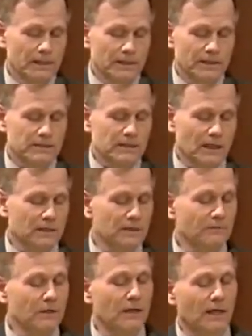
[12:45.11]
In
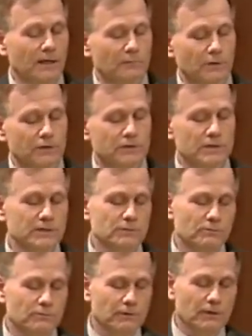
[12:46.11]
scientific language, this
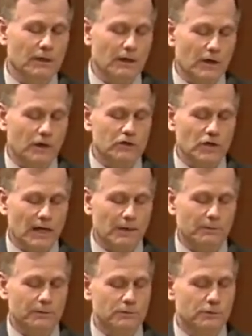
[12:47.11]
r- large
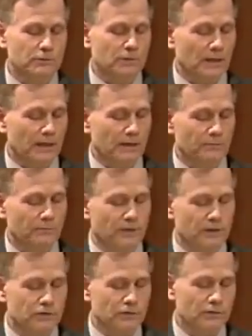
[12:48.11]
amplitude to length
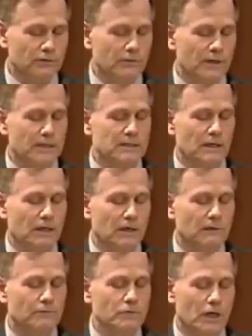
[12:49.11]
ratio creates a lot
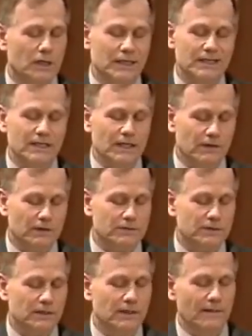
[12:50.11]
of
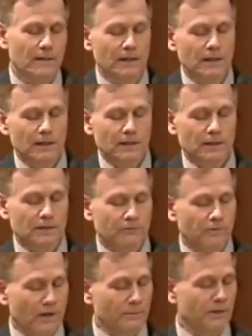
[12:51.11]
nonlinearity in the
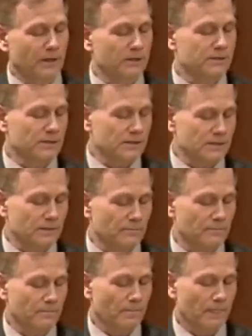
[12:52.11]
vibrating system.
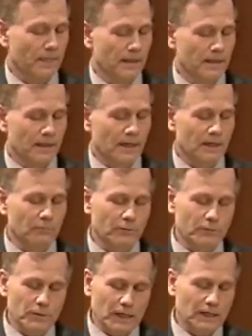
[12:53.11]
And
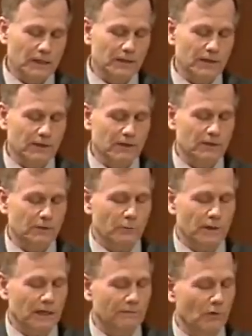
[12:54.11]
with nonlinearity,
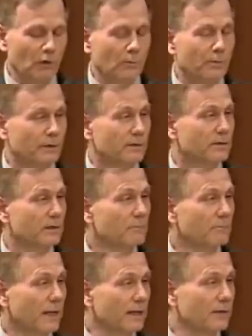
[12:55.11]
we have opened
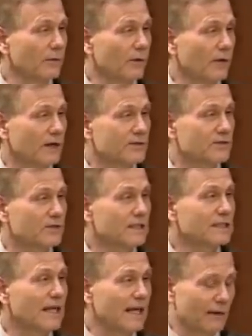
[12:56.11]
Pandora's
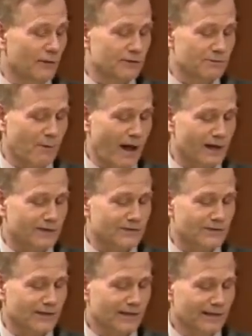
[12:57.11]
chaos
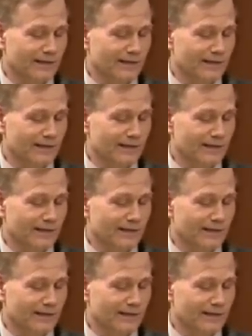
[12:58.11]
box.